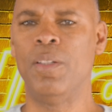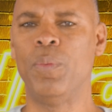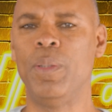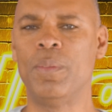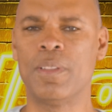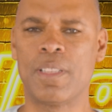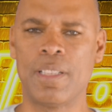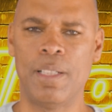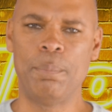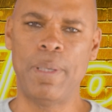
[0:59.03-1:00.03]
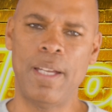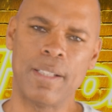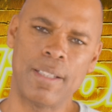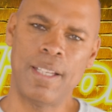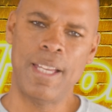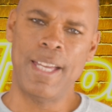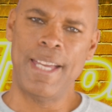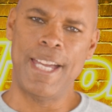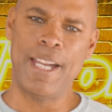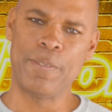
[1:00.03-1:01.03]
We will come back
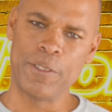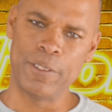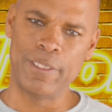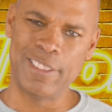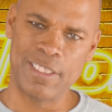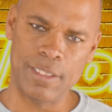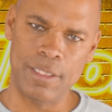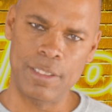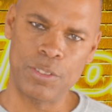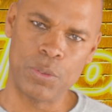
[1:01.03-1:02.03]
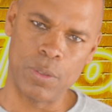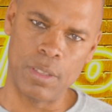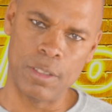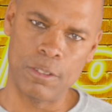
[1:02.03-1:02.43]
after this intro.